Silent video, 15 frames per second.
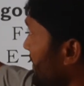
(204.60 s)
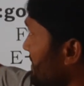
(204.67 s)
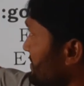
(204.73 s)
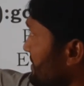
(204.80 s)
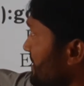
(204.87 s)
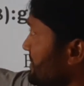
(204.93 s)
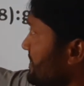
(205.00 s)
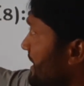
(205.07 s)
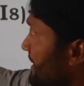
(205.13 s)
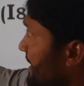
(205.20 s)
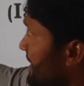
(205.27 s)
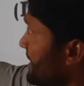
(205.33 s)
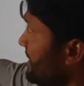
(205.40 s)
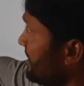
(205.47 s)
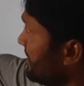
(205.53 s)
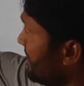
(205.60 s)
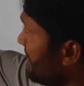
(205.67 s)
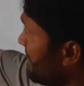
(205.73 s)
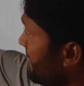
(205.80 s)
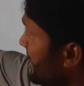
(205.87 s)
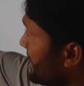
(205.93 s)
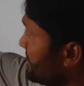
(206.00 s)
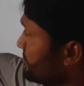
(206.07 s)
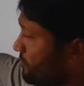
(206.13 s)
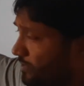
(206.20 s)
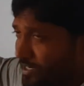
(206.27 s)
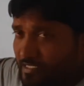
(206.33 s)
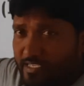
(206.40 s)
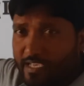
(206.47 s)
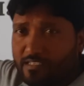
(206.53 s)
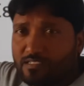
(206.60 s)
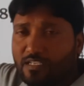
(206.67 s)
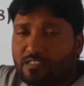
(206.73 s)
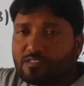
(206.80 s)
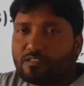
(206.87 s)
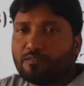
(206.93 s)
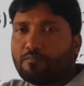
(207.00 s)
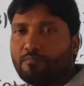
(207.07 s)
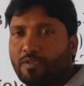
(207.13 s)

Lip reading: plus is ended in, that is called as I6.